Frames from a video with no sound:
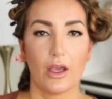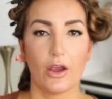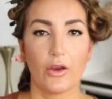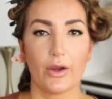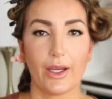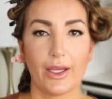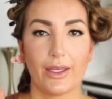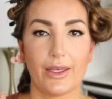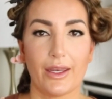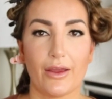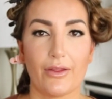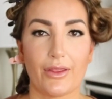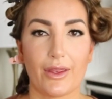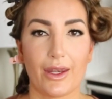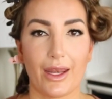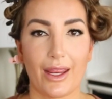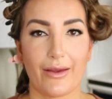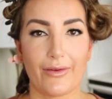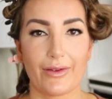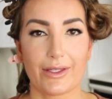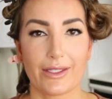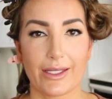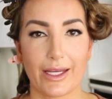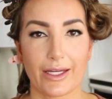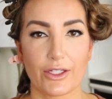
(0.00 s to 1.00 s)
Okay, now that I have
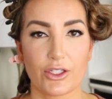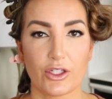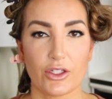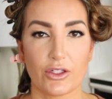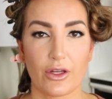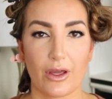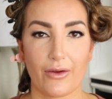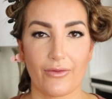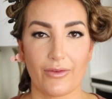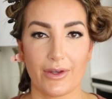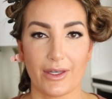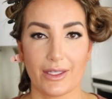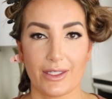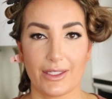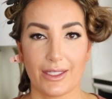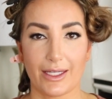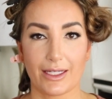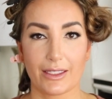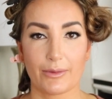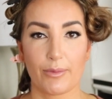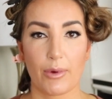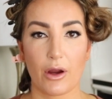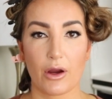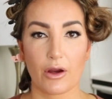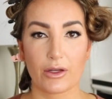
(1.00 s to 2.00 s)
it sectioned off into
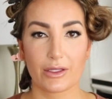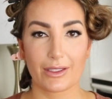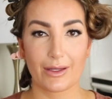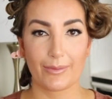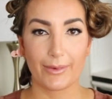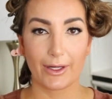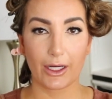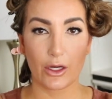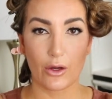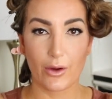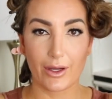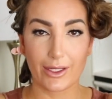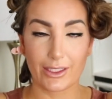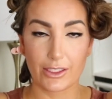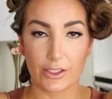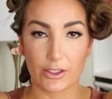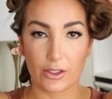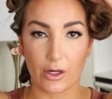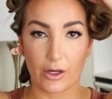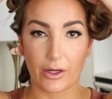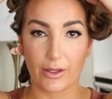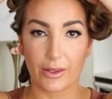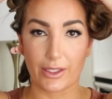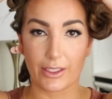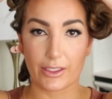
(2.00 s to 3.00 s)
six parts, I'm gonna go ahead and
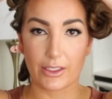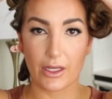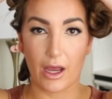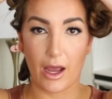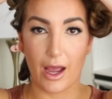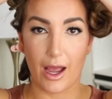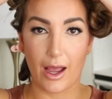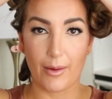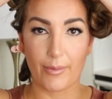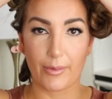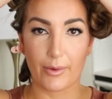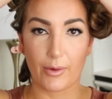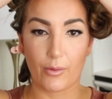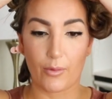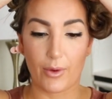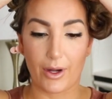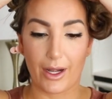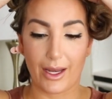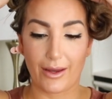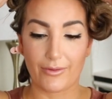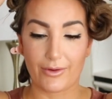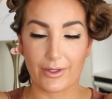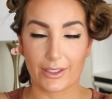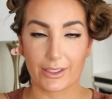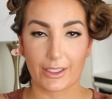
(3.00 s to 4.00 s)
start at the top. What
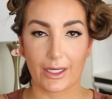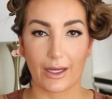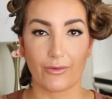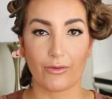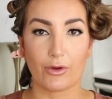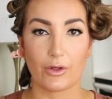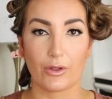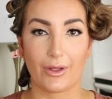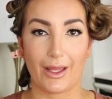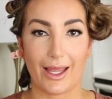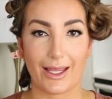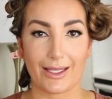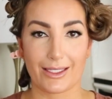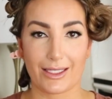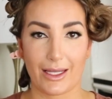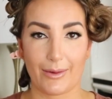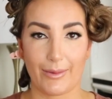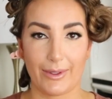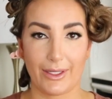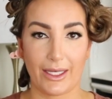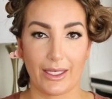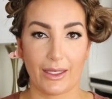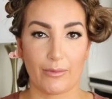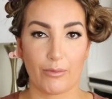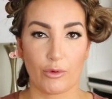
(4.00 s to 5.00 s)
I discovered last time I
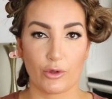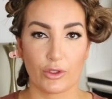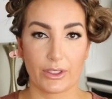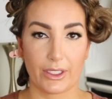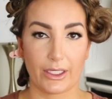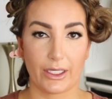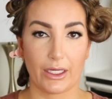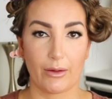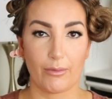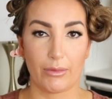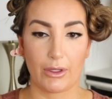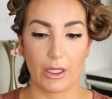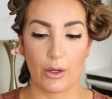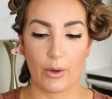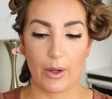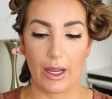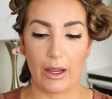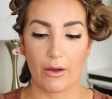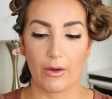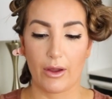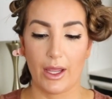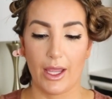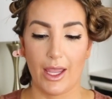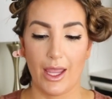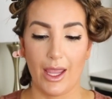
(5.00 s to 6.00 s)
did the Brazilian
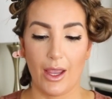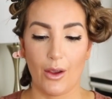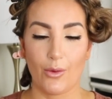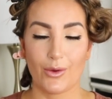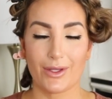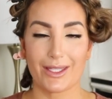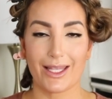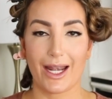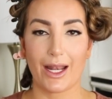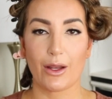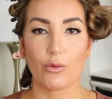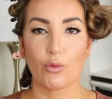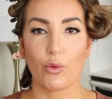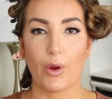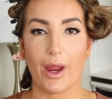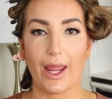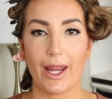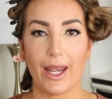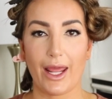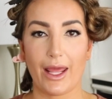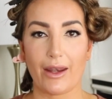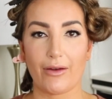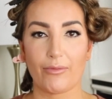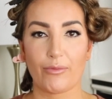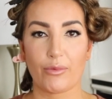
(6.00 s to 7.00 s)
blowout was that I ran
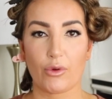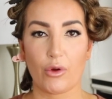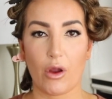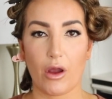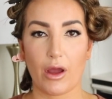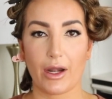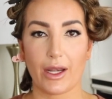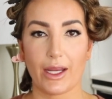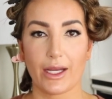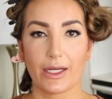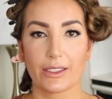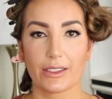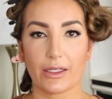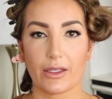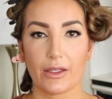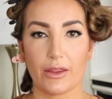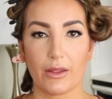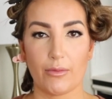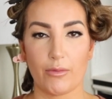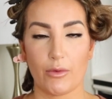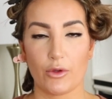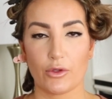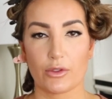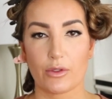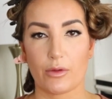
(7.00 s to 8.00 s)
out of product and
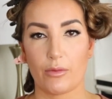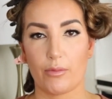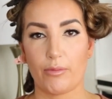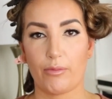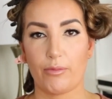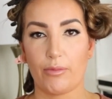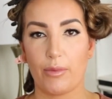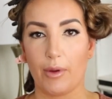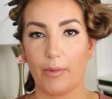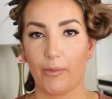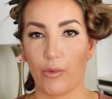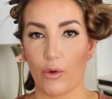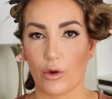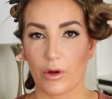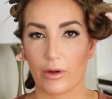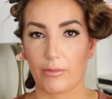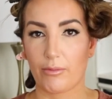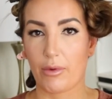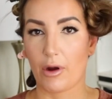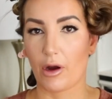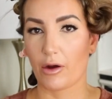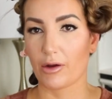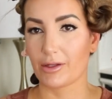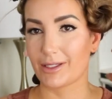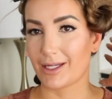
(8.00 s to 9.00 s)
the most important
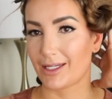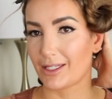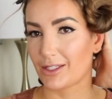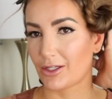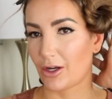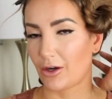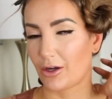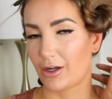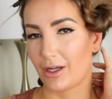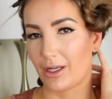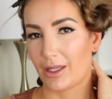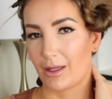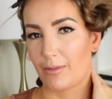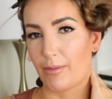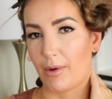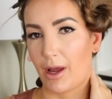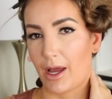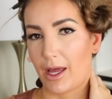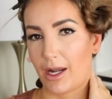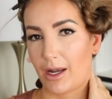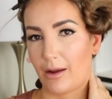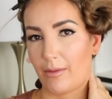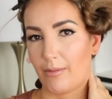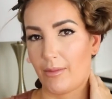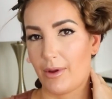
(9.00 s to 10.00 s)
parts. I started at the
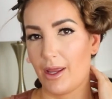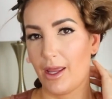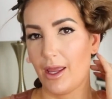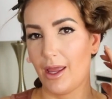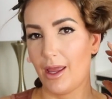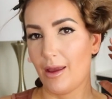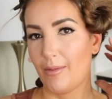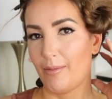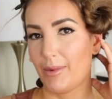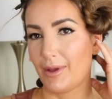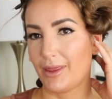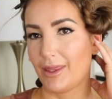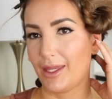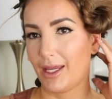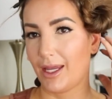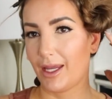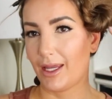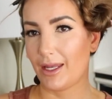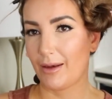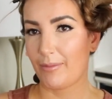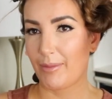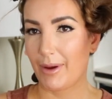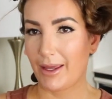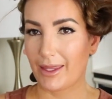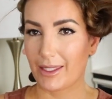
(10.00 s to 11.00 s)
bottom, but
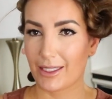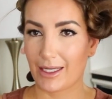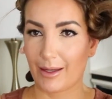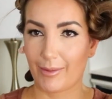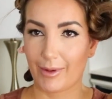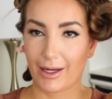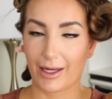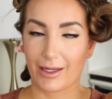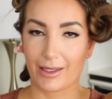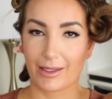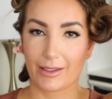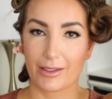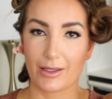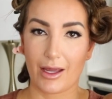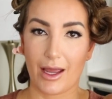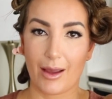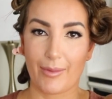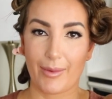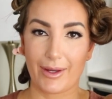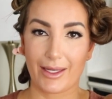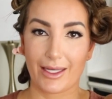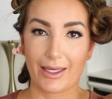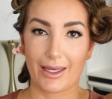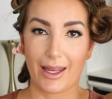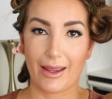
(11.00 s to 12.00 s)
then by the time I got to the top,
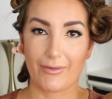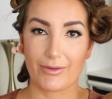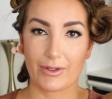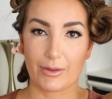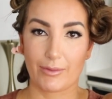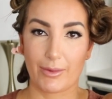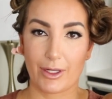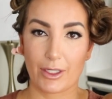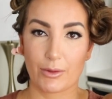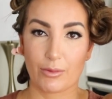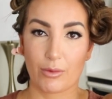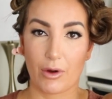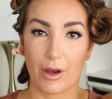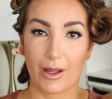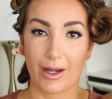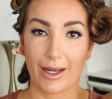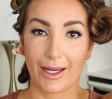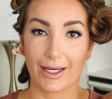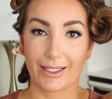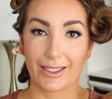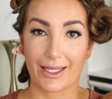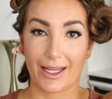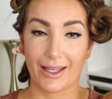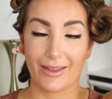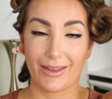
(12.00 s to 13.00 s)
I didn't have as much
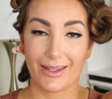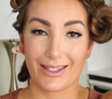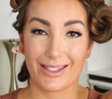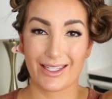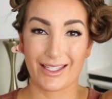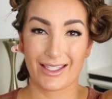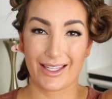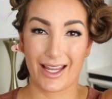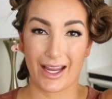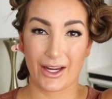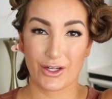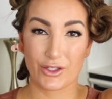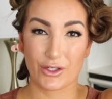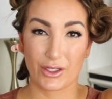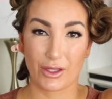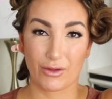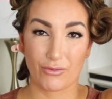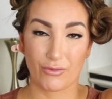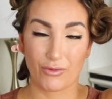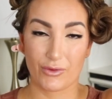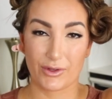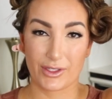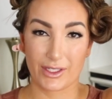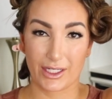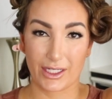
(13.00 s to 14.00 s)
product. And this is actually the
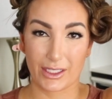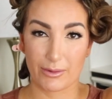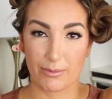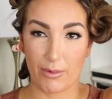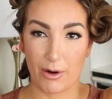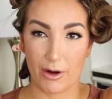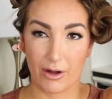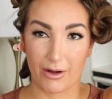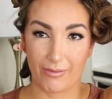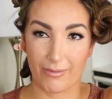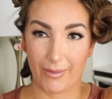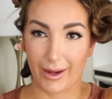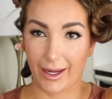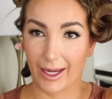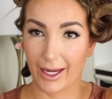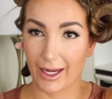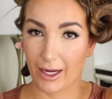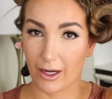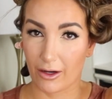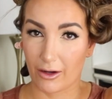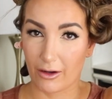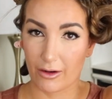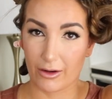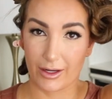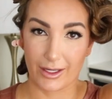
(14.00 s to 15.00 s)
frizziest part of my
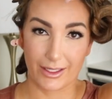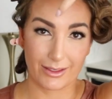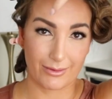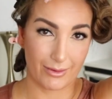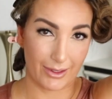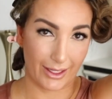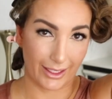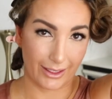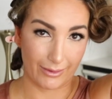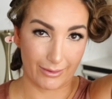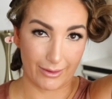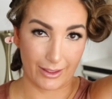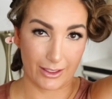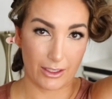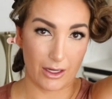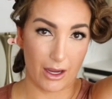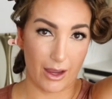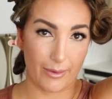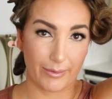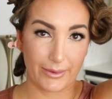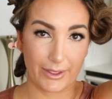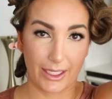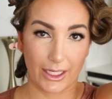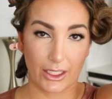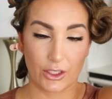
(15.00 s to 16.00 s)
hair is like the
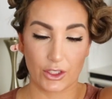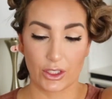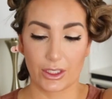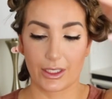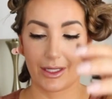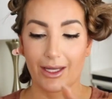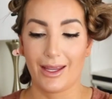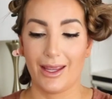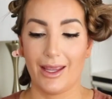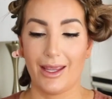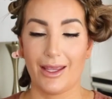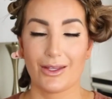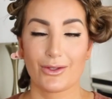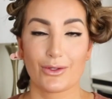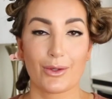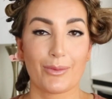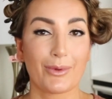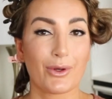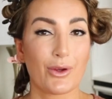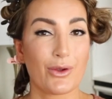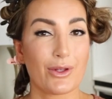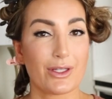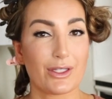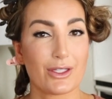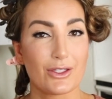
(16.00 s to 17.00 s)
top section. So I'm gonna
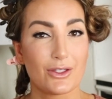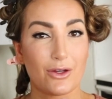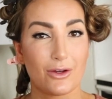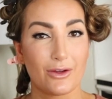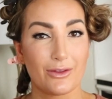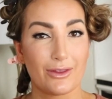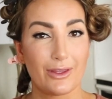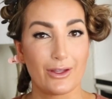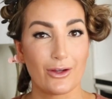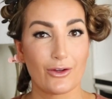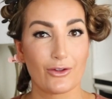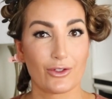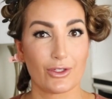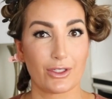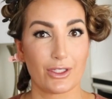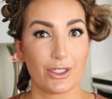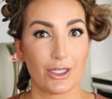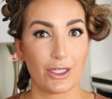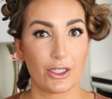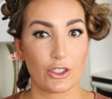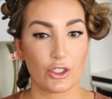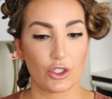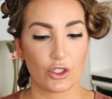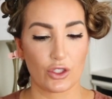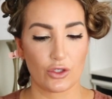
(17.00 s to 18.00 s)
go ahead and start there just to
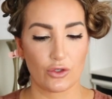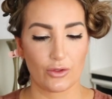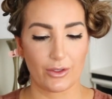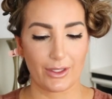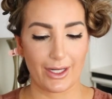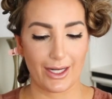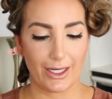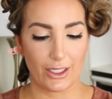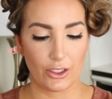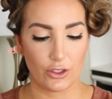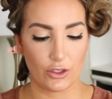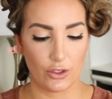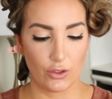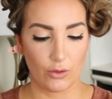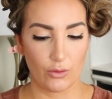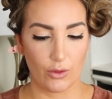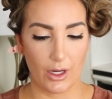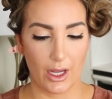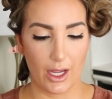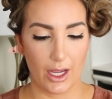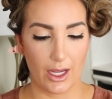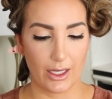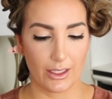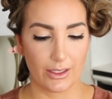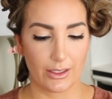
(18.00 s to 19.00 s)
ensure that I do
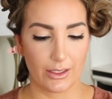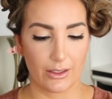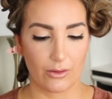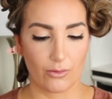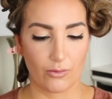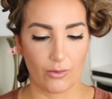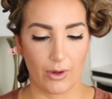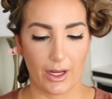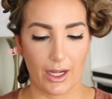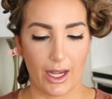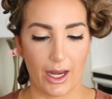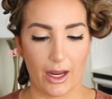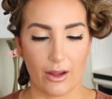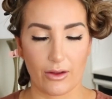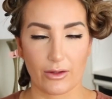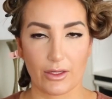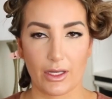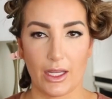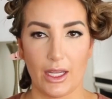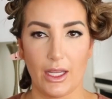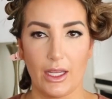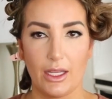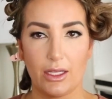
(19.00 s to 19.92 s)
not run out.